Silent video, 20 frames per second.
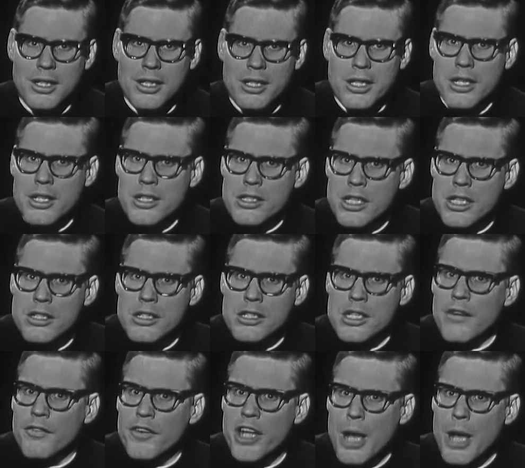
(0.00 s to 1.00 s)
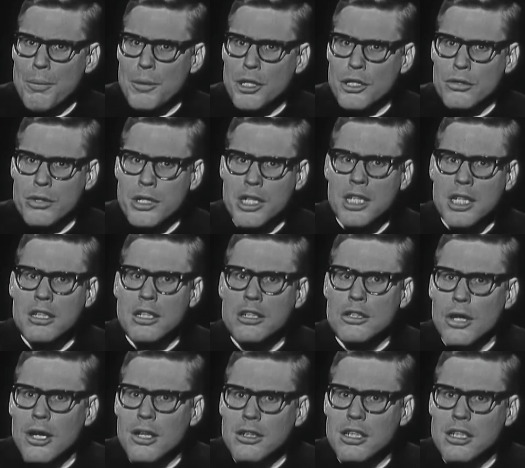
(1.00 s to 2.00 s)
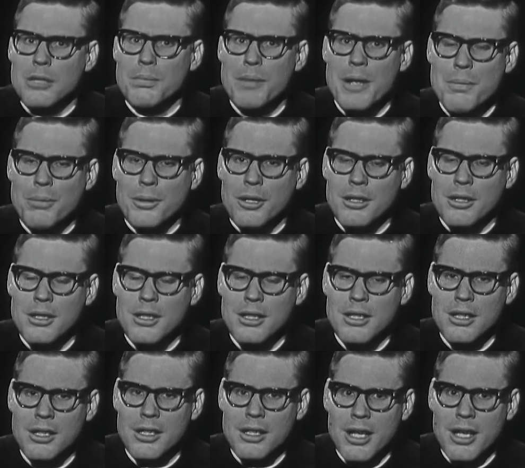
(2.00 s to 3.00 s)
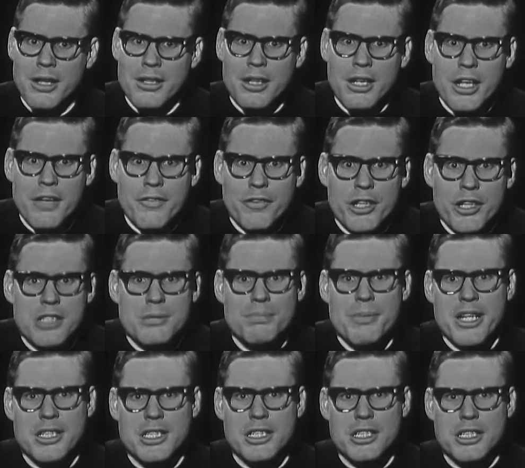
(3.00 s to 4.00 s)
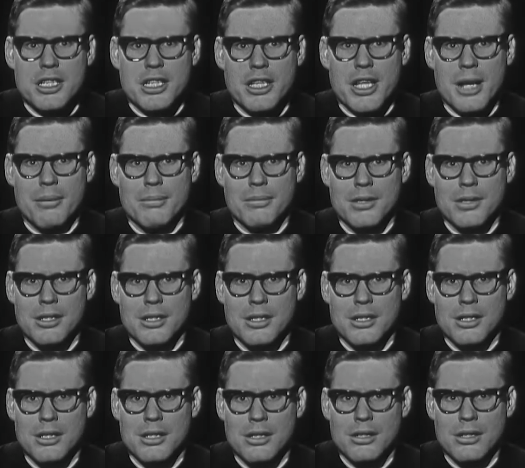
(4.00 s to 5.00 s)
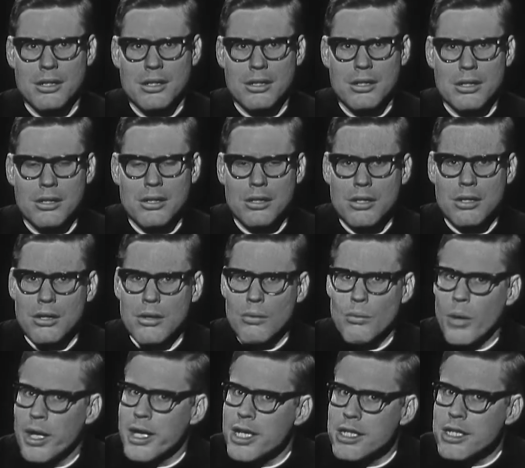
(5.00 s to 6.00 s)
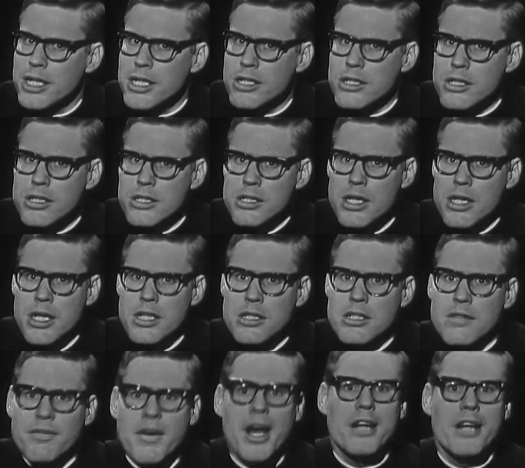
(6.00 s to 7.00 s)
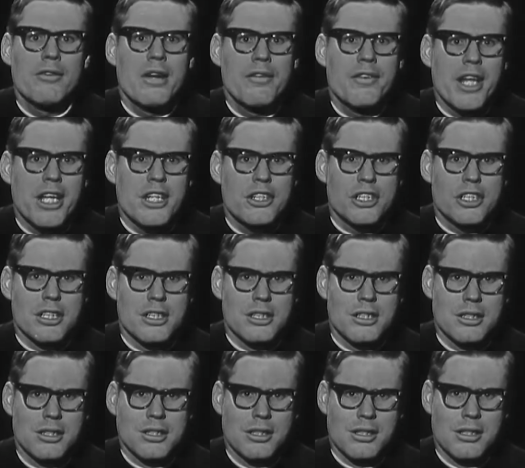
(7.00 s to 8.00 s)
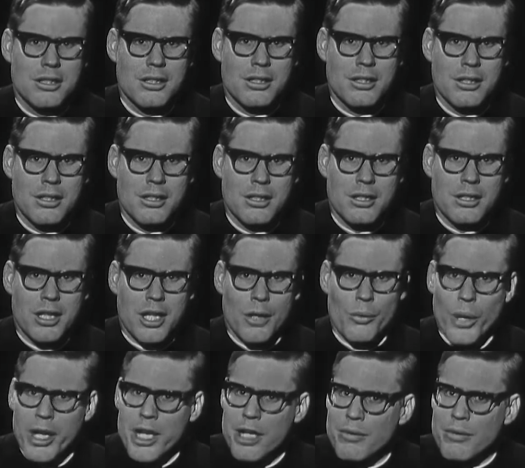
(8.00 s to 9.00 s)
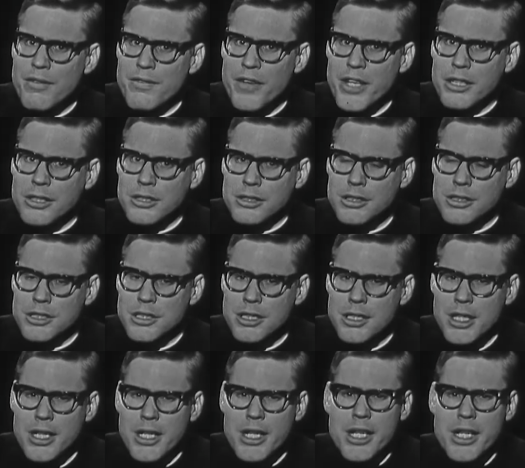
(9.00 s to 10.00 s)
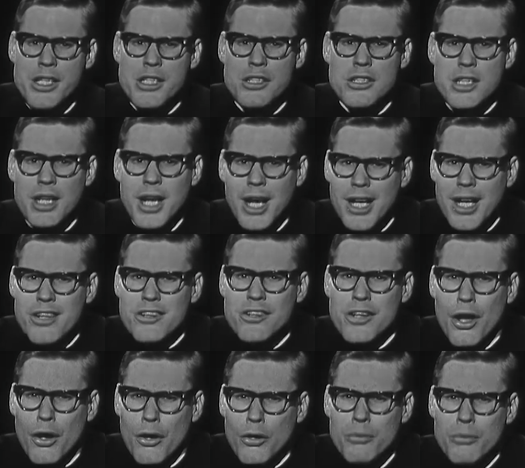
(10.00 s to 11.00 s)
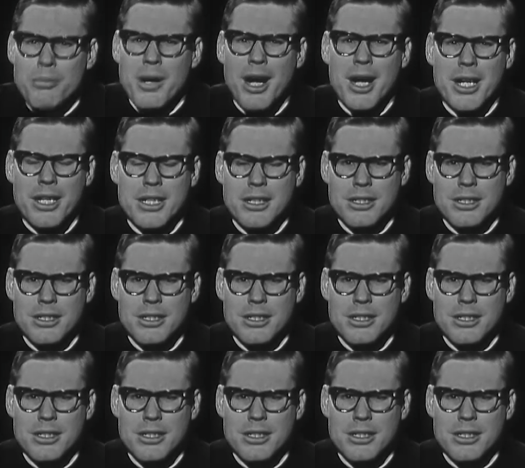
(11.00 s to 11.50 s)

He seizes every opportunity to talk to the people and deliver his message to them. What he teaches is divine revelation, and what he reveals is God's own mind.